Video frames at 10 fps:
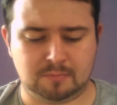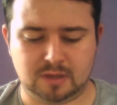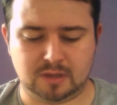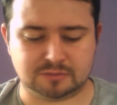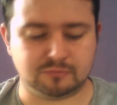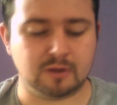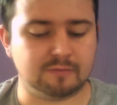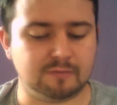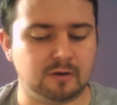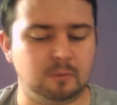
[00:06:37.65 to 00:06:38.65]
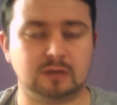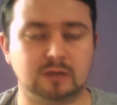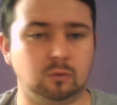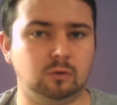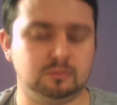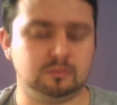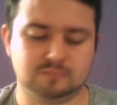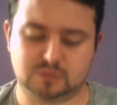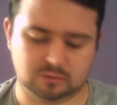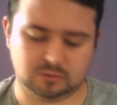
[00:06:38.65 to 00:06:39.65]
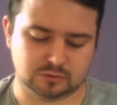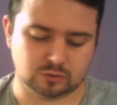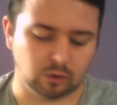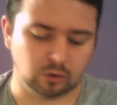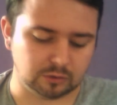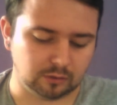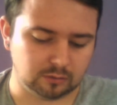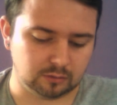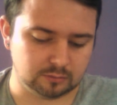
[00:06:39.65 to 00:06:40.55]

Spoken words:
It's a very, very weak lore, so there's not a lot